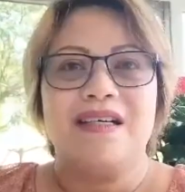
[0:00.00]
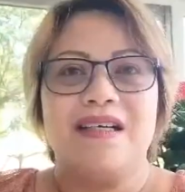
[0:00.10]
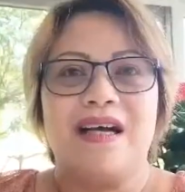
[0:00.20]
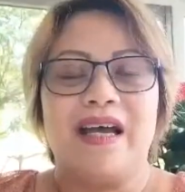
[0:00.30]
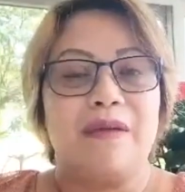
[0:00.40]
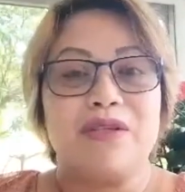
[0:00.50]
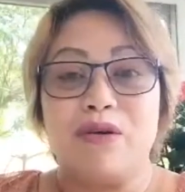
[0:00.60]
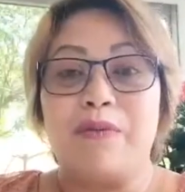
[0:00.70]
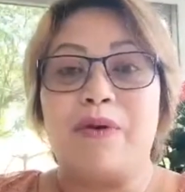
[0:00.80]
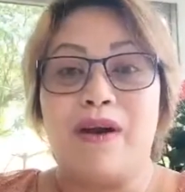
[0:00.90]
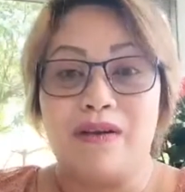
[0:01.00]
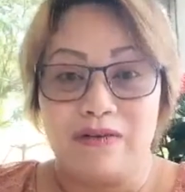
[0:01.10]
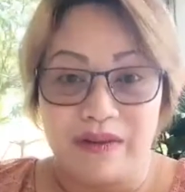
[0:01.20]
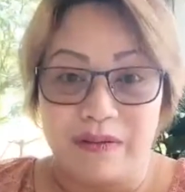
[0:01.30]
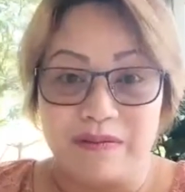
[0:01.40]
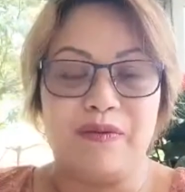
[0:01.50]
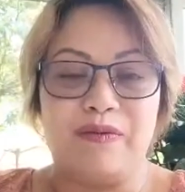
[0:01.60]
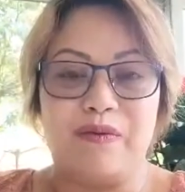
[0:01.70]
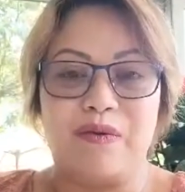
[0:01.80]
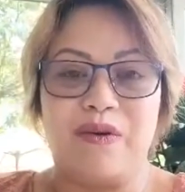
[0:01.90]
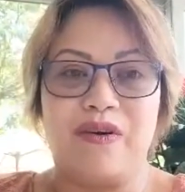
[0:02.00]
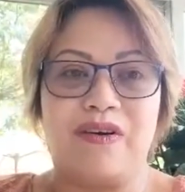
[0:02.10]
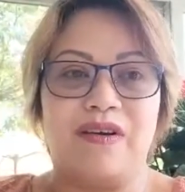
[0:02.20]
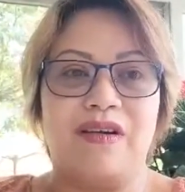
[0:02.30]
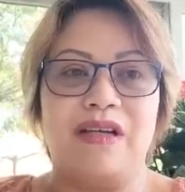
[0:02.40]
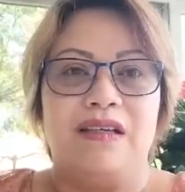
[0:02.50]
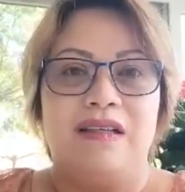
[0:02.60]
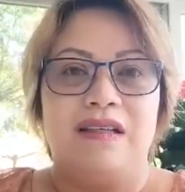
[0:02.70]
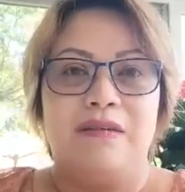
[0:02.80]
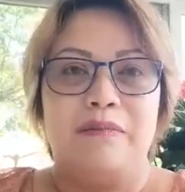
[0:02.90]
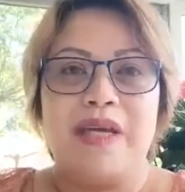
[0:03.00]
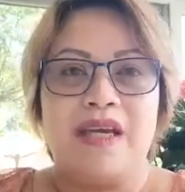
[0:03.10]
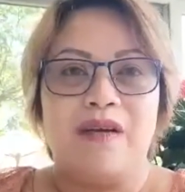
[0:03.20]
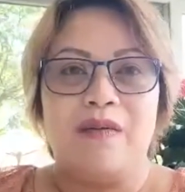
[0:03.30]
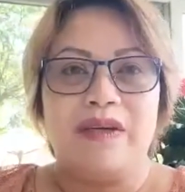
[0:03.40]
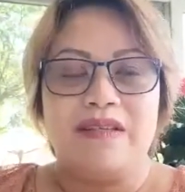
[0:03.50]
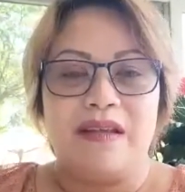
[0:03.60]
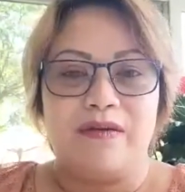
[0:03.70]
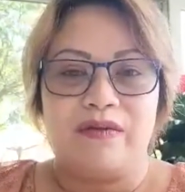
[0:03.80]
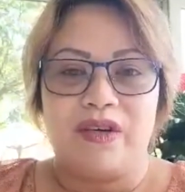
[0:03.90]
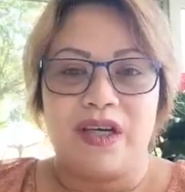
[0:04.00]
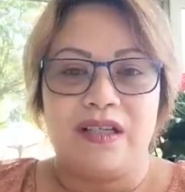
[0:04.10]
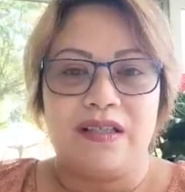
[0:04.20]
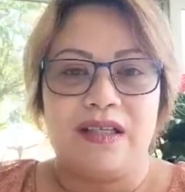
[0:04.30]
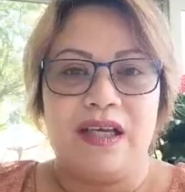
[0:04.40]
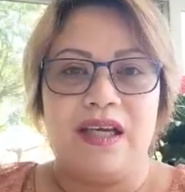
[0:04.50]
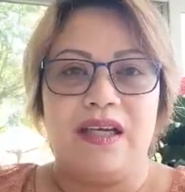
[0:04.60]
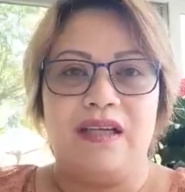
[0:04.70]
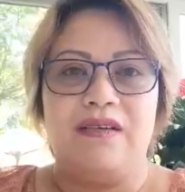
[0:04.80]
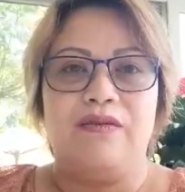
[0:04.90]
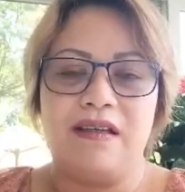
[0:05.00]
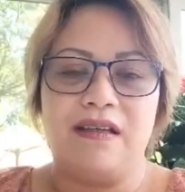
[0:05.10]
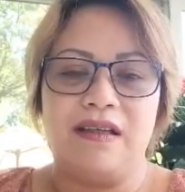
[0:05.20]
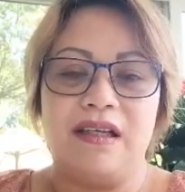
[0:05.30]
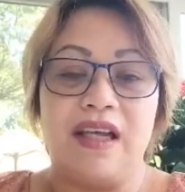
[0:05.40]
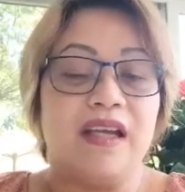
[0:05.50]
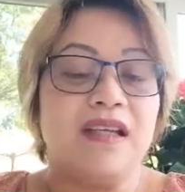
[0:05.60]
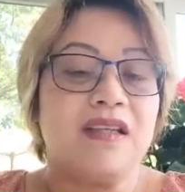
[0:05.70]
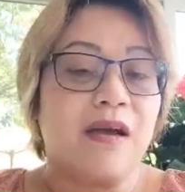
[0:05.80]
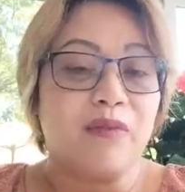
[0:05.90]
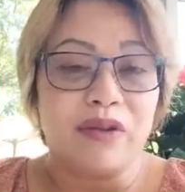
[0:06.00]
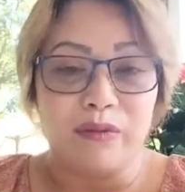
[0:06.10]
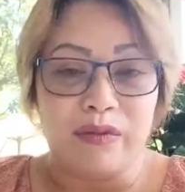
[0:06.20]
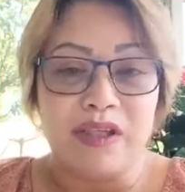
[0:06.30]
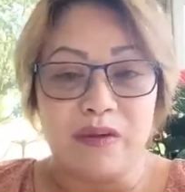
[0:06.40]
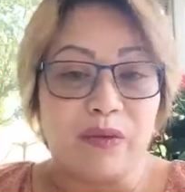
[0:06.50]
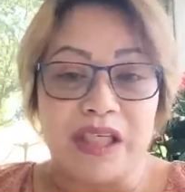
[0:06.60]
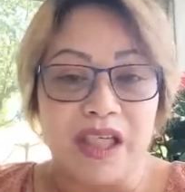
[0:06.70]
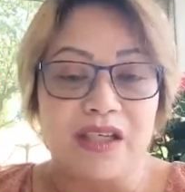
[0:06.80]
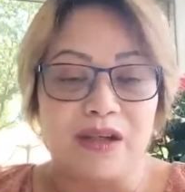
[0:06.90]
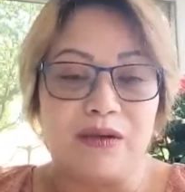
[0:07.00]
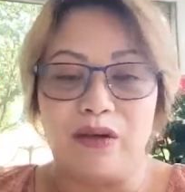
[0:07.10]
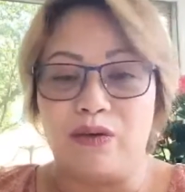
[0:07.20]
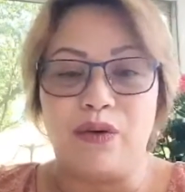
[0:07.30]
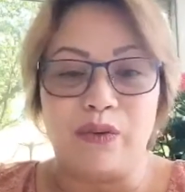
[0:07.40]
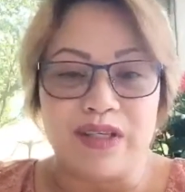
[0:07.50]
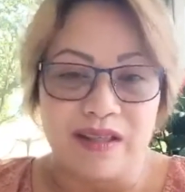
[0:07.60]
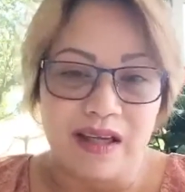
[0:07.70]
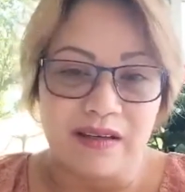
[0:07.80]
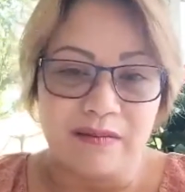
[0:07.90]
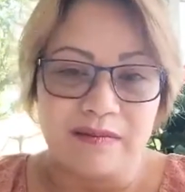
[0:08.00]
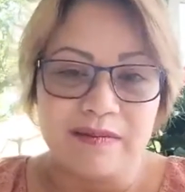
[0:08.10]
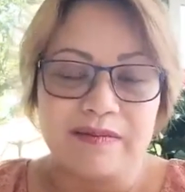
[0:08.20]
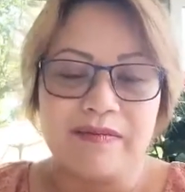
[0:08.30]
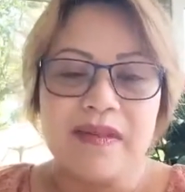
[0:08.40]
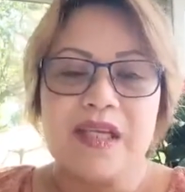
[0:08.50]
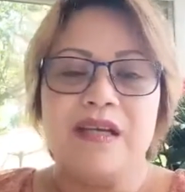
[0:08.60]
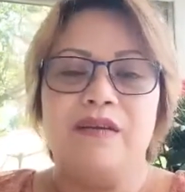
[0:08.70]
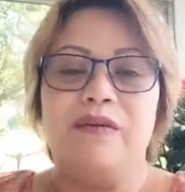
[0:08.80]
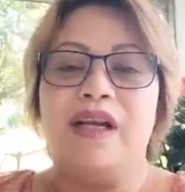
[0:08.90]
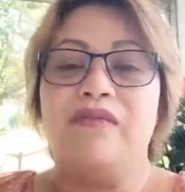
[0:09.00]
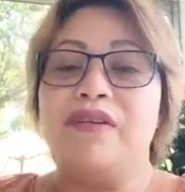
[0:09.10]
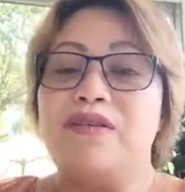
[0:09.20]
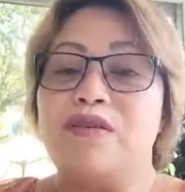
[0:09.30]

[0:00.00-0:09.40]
I am so proud of you for being always there for us. And in any time that we need you, you're always there. We love you so